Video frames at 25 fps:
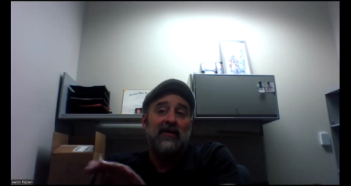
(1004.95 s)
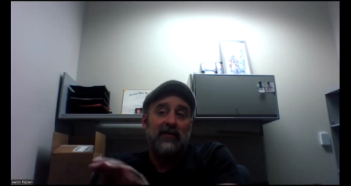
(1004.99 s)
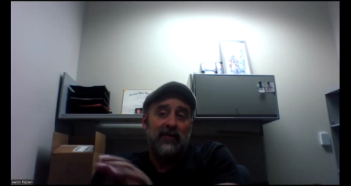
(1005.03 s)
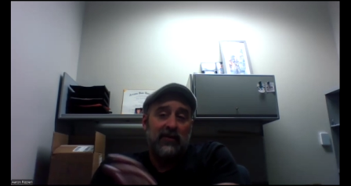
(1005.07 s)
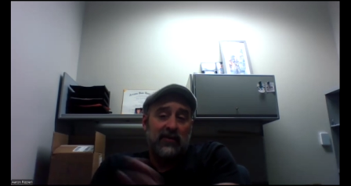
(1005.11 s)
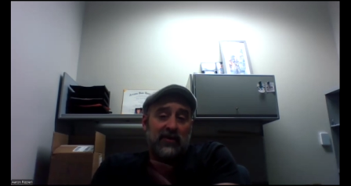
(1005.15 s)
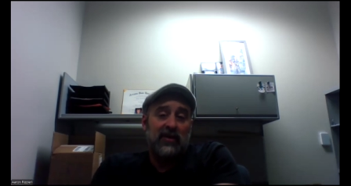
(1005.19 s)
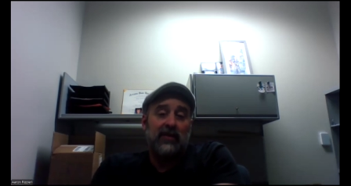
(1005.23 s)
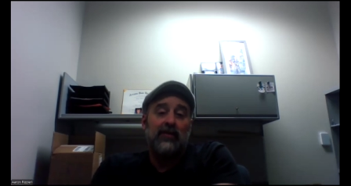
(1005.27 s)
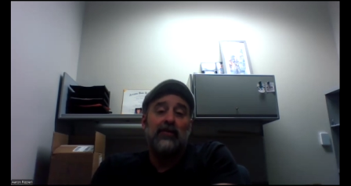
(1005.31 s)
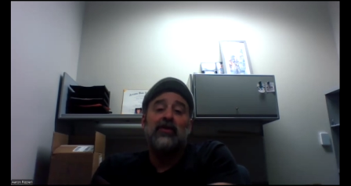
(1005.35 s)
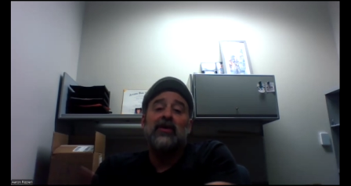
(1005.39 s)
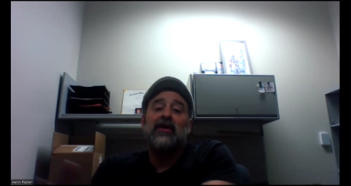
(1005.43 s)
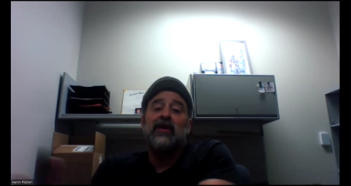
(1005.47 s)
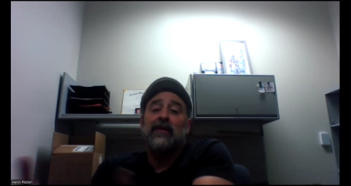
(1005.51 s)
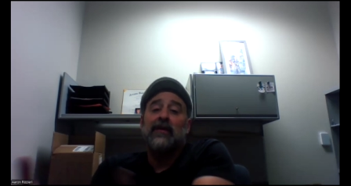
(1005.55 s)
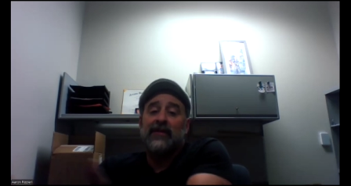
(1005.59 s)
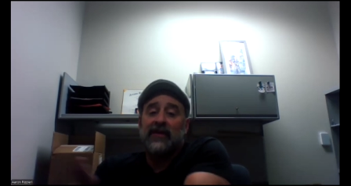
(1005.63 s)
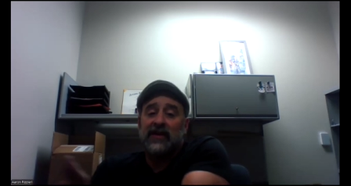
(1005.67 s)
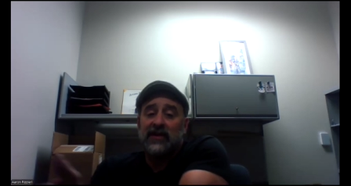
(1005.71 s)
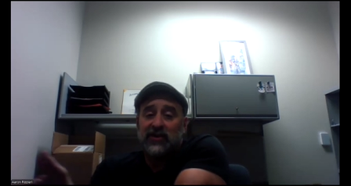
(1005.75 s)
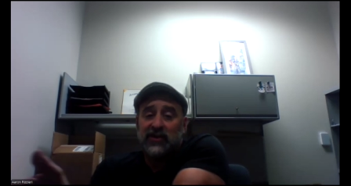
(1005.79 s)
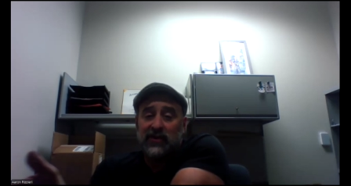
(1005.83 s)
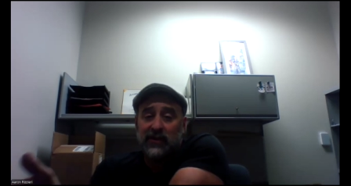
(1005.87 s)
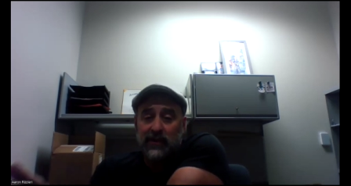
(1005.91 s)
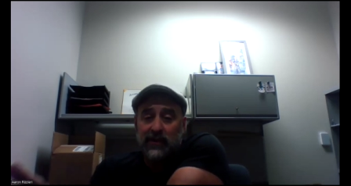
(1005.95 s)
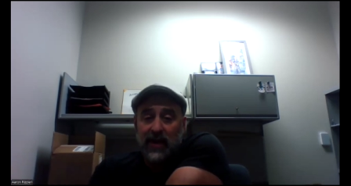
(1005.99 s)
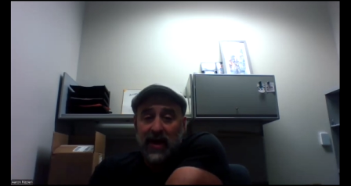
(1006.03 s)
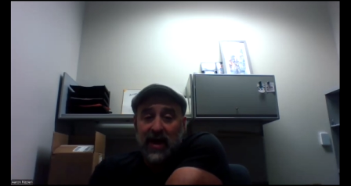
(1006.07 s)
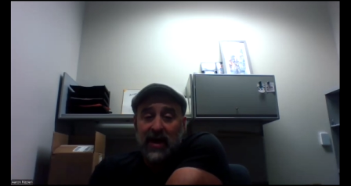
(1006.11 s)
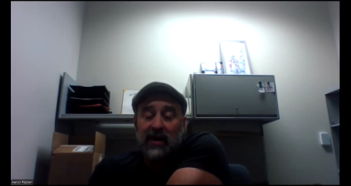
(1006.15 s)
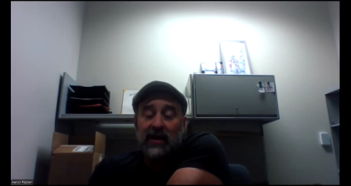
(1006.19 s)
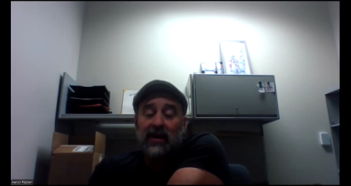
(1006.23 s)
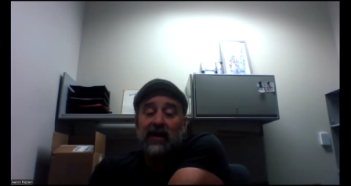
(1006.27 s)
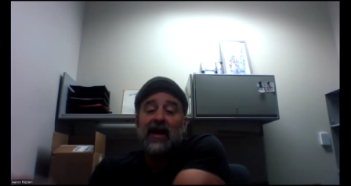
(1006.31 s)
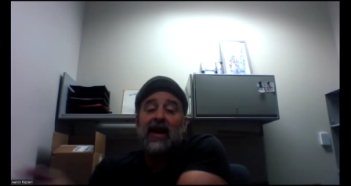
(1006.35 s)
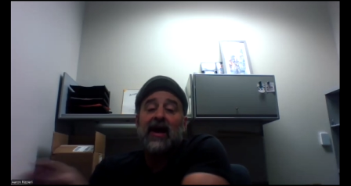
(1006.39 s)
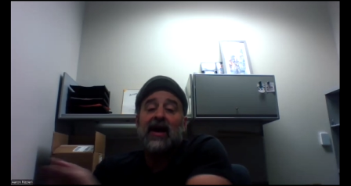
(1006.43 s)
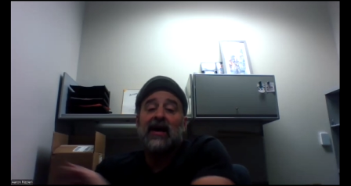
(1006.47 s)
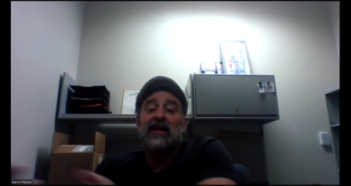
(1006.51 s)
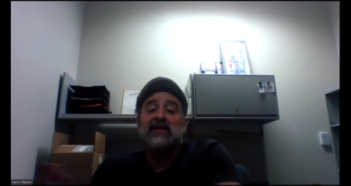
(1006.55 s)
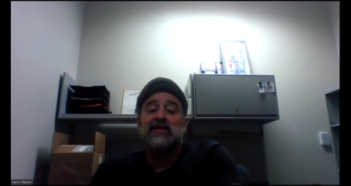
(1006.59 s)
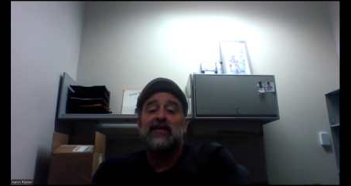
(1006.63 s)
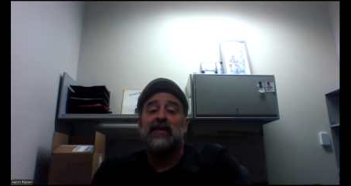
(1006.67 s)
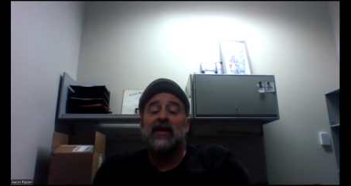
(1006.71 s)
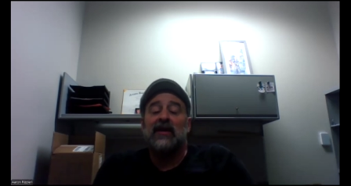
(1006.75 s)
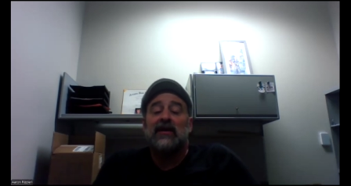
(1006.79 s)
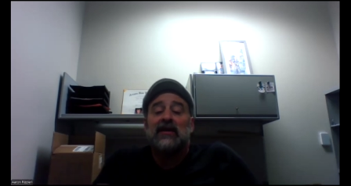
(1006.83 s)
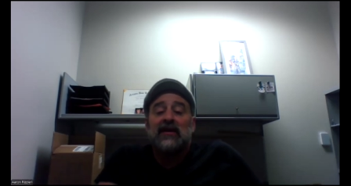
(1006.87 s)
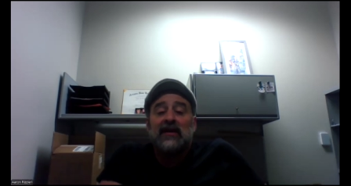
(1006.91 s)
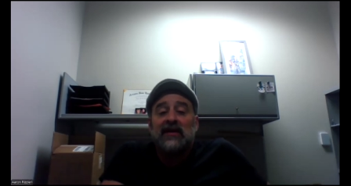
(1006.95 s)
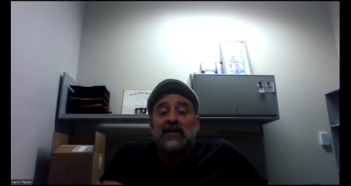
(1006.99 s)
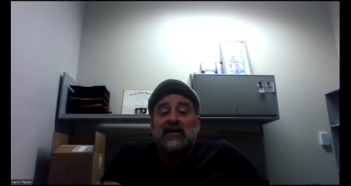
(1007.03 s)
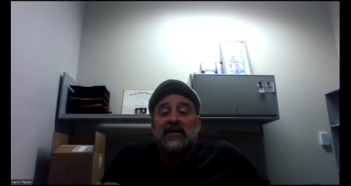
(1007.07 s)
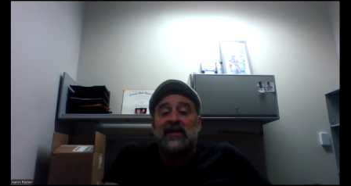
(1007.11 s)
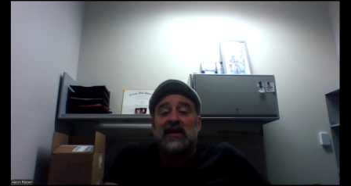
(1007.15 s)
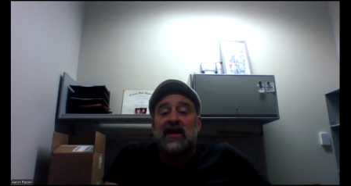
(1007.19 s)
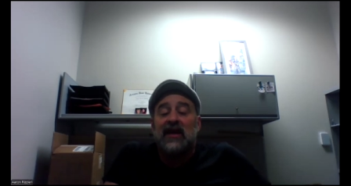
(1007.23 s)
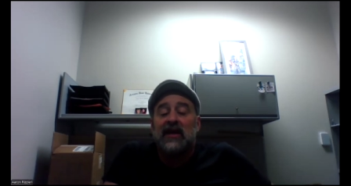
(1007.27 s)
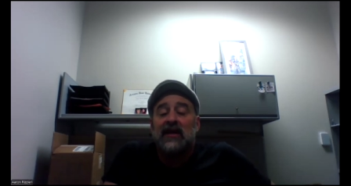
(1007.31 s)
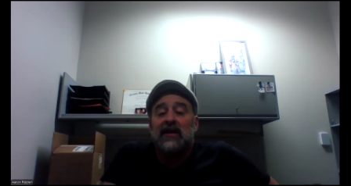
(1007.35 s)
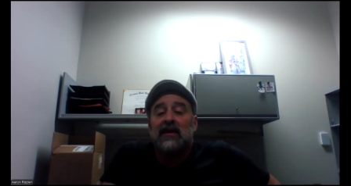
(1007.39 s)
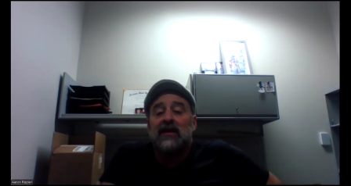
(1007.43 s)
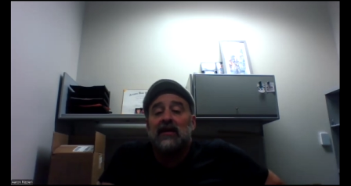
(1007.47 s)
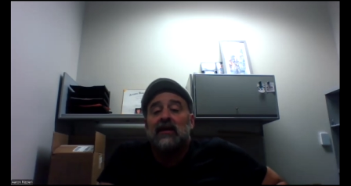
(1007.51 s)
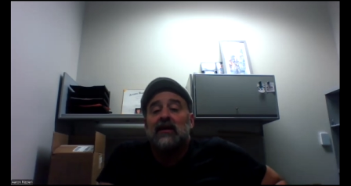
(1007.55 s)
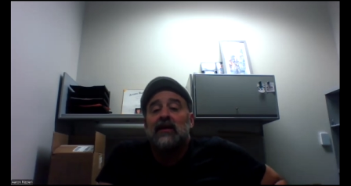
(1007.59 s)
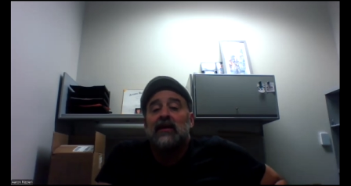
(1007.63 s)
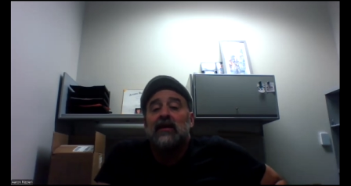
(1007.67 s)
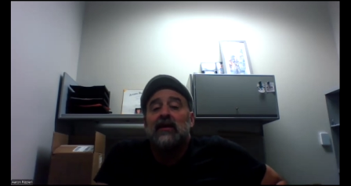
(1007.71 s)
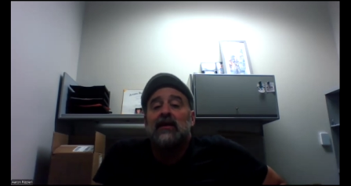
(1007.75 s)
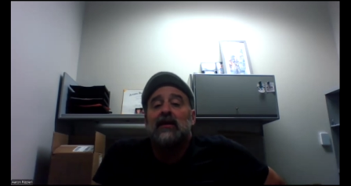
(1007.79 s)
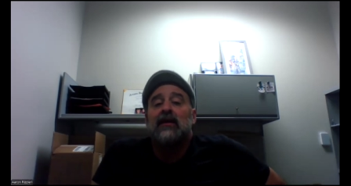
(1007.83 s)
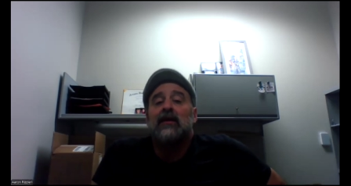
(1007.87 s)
we're going to bring up the traumatic aspect in a second.